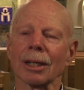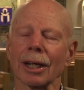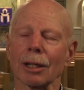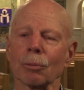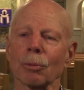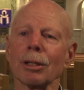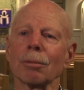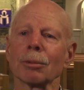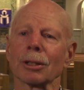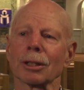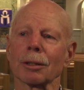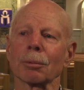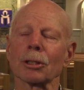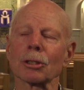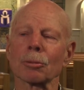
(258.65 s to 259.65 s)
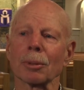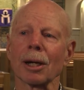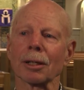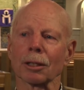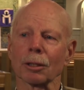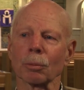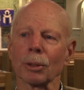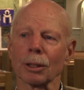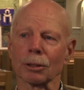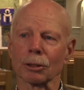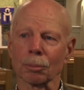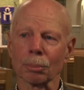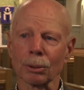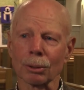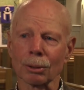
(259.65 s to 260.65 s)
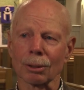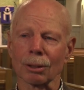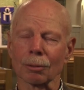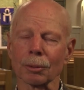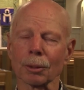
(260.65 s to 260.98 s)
and we really responded well to Paul.